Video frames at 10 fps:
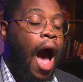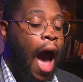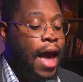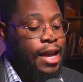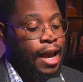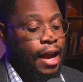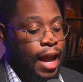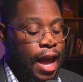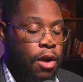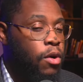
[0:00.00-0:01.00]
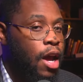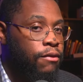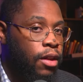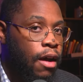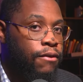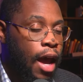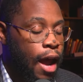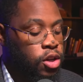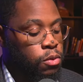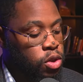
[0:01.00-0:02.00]
I can't hate what I've loved. I
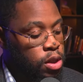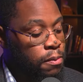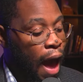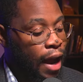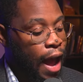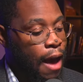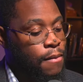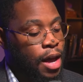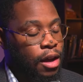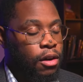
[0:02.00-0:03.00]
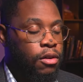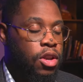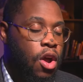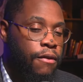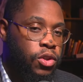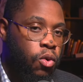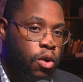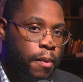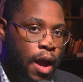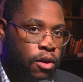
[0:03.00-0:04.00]
actually was just back at my Novus
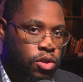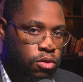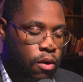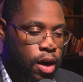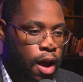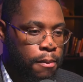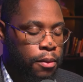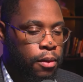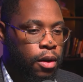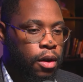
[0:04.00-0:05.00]
Ordo parish growing up,